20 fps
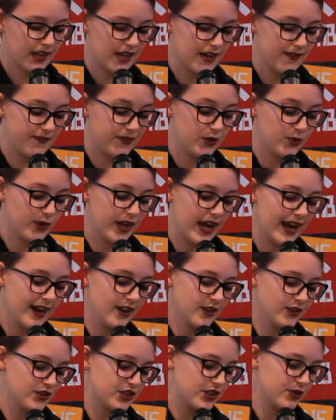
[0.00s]
If you
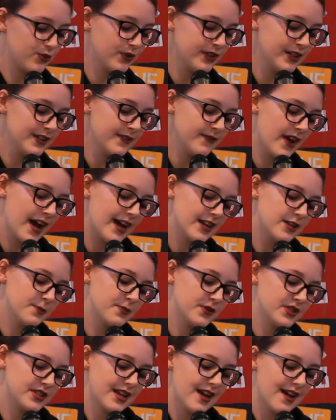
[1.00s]
cared, she wouldn't have had to
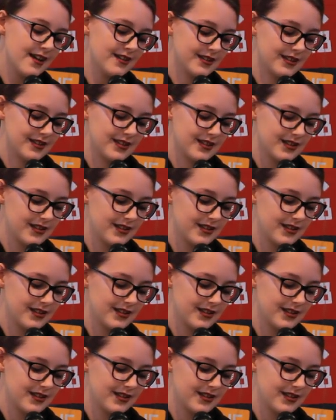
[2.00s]
pretend.